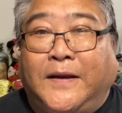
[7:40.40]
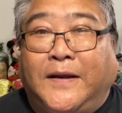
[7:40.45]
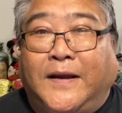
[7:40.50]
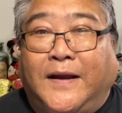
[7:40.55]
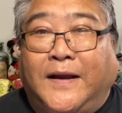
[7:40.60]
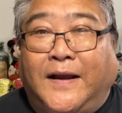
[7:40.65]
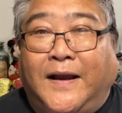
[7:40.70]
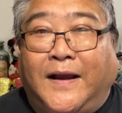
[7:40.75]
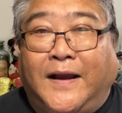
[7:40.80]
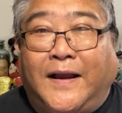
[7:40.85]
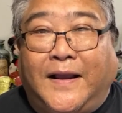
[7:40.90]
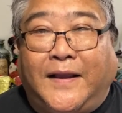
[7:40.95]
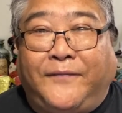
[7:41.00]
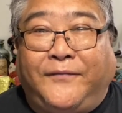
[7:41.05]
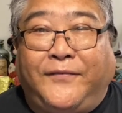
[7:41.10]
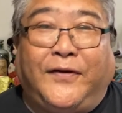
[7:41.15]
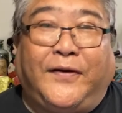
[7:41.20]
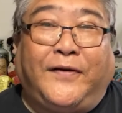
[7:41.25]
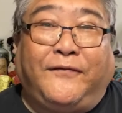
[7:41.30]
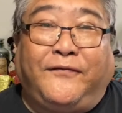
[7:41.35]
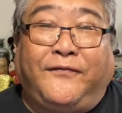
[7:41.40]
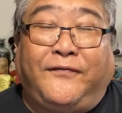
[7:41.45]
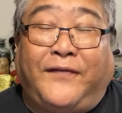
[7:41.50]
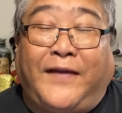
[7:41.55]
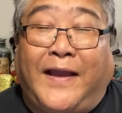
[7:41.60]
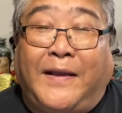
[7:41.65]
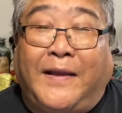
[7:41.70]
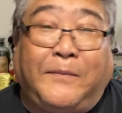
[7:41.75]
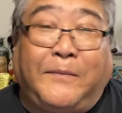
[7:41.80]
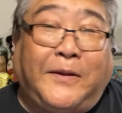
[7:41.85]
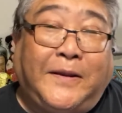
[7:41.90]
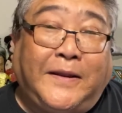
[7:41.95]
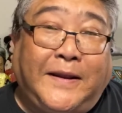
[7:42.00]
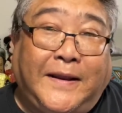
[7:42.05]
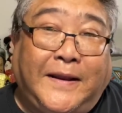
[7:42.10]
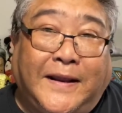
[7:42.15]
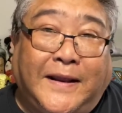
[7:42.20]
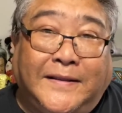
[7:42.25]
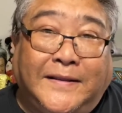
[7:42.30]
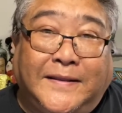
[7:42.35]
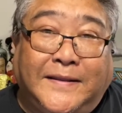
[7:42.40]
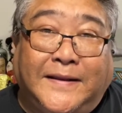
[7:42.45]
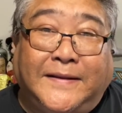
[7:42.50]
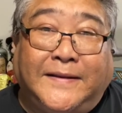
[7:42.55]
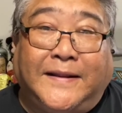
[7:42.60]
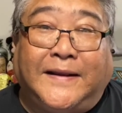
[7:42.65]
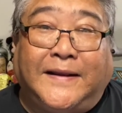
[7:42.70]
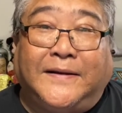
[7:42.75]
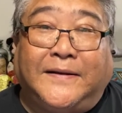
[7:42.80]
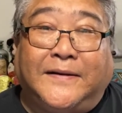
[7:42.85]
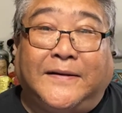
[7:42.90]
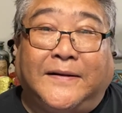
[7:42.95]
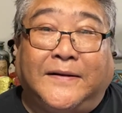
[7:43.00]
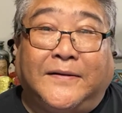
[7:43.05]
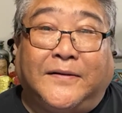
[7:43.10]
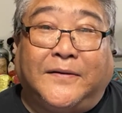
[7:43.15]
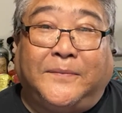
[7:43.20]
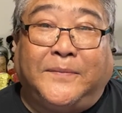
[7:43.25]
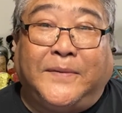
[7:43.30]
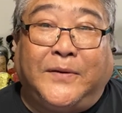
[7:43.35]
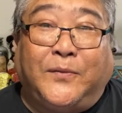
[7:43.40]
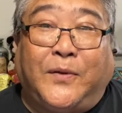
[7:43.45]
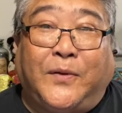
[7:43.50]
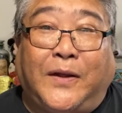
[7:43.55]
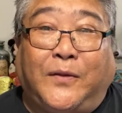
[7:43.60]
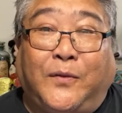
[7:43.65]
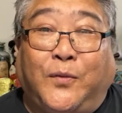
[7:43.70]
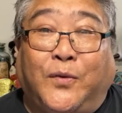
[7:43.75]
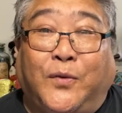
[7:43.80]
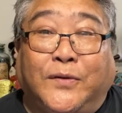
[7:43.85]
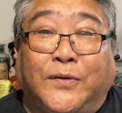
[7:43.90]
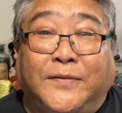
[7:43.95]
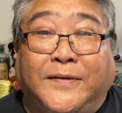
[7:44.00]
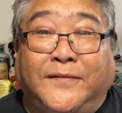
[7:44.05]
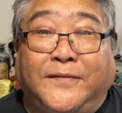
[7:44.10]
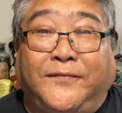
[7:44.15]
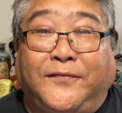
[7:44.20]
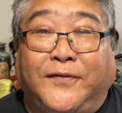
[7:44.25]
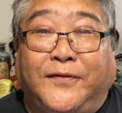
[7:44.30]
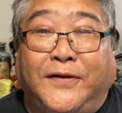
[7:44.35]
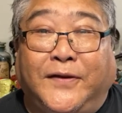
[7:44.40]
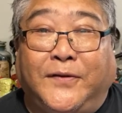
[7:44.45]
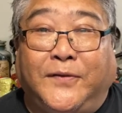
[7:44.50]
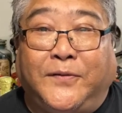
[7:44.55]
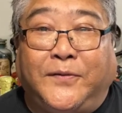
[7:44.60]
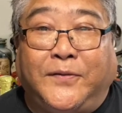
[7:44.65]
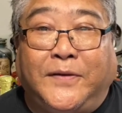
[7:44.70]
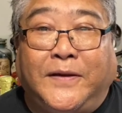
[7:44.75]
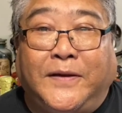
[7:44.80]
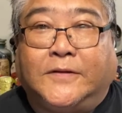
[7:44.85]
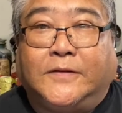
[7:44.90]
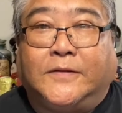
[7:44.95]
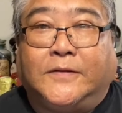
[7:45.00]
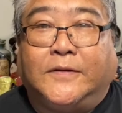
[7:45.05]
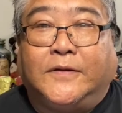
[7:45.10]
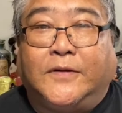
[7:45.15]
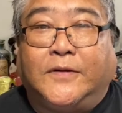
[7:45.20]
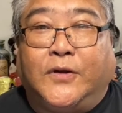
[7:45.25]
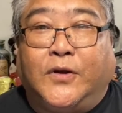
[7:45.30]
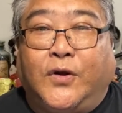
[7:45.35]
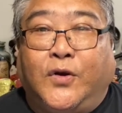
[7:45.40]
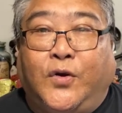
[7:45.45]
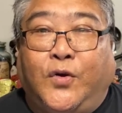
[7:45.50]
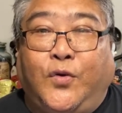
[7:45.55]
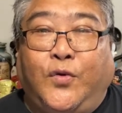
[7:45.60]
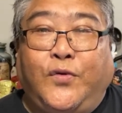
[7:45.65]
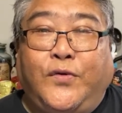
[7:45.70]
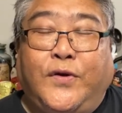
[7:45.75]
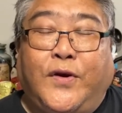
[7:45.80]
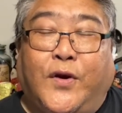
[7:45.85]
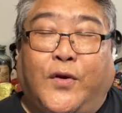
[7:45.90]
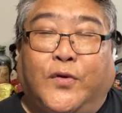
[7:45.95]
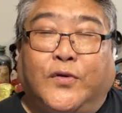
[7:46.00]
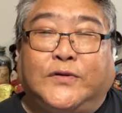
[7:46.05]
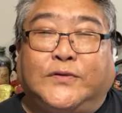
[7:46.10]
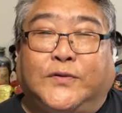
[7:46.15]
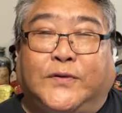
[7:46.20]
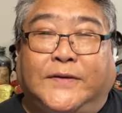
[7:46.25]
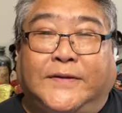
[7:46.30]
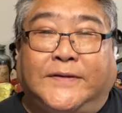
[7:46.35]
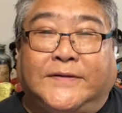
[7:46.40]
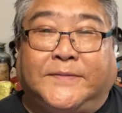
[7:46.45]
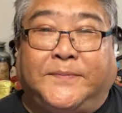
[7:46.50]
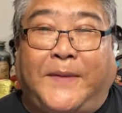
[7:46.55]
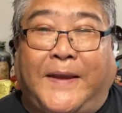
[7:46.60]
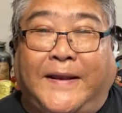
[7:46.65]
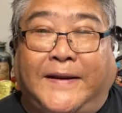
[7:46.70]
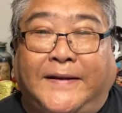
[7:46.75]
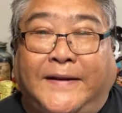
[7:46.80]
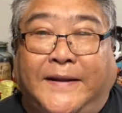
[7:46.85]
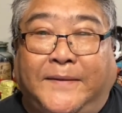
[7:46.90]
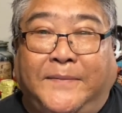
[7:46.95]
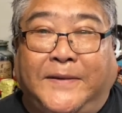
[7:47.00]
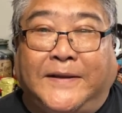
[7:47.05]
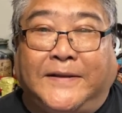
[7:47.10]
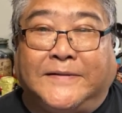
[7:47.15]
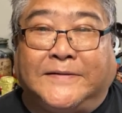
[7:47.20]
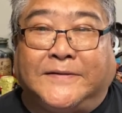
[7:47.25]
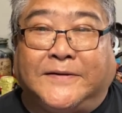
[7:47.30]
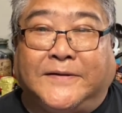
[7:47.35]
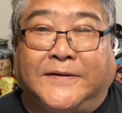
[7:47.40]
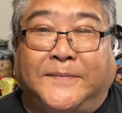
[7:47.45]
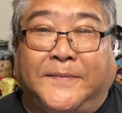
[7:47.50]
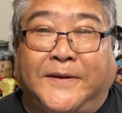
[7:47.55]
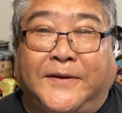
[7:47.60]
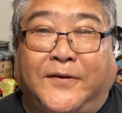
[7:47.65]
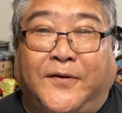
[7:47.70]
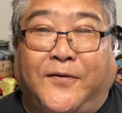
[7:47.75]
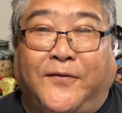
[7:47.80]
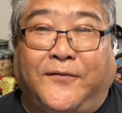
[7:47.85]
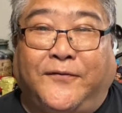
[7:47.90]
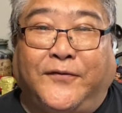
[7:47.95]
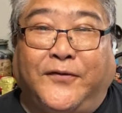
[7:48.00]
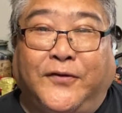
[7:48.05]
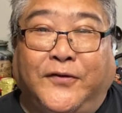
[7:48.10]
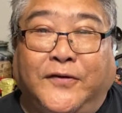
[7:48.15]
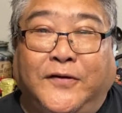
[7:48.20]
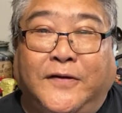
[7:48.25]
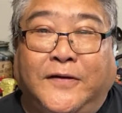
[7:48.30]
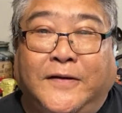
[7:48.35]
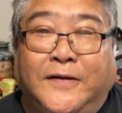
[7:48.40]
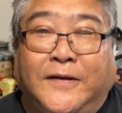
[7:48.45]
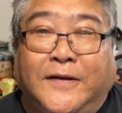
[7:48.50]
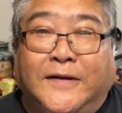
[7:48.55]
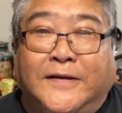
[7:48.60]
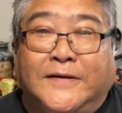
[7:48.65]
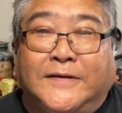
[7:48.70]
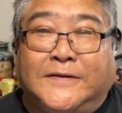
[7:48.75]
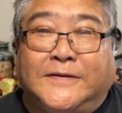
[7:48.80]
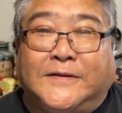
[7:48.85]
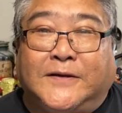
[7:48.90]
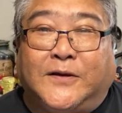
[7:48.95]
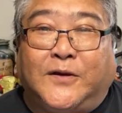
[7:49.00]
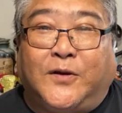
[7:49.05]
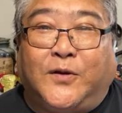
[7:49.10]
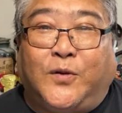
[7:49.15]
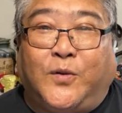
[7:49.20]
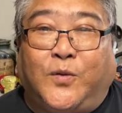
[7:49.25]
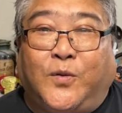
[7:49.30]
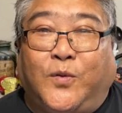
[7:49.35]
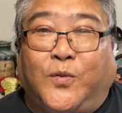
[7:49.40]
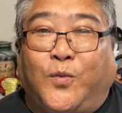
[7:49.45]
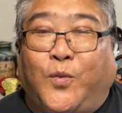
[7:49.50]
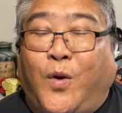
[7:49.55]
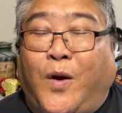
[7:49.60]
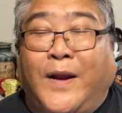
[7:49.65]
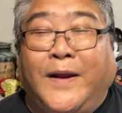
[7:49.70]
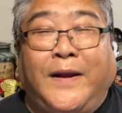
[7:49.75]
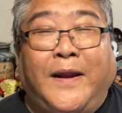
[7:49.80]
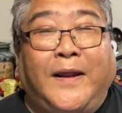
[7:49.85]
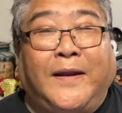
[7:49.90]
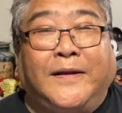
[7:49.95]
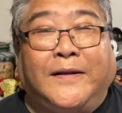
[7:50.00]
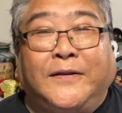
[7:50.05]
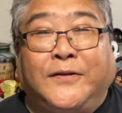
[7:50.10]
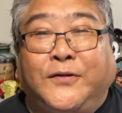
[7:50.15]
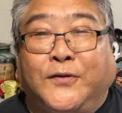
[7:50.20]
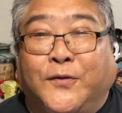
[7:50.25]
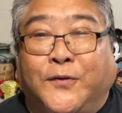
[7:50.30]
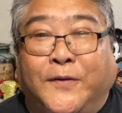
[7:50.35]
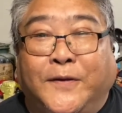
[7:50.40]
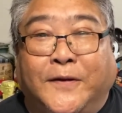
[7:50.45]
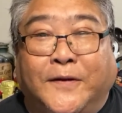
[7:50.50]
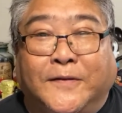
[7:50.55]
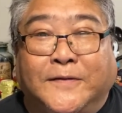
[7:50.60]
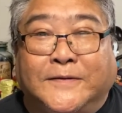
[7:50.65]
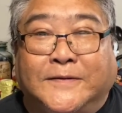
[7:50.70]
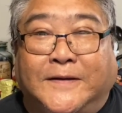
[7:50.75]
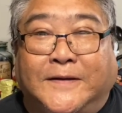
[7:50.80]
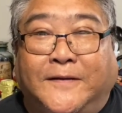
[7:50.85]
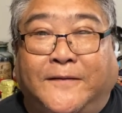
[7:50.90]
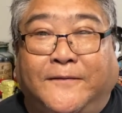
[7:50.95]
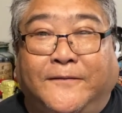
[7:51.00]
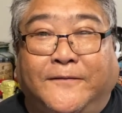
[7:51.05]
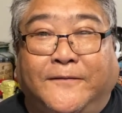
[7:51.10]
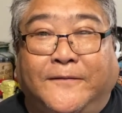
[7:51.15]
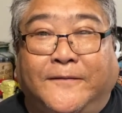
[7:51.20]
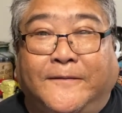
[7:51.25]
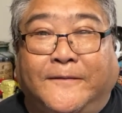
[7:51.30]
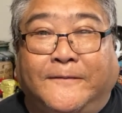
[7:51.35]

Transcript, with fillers: Uh, if you have family, I think that it'll be well worth it for you. Who knows when this pandemic is going to be over? So, why not enjoy yourself?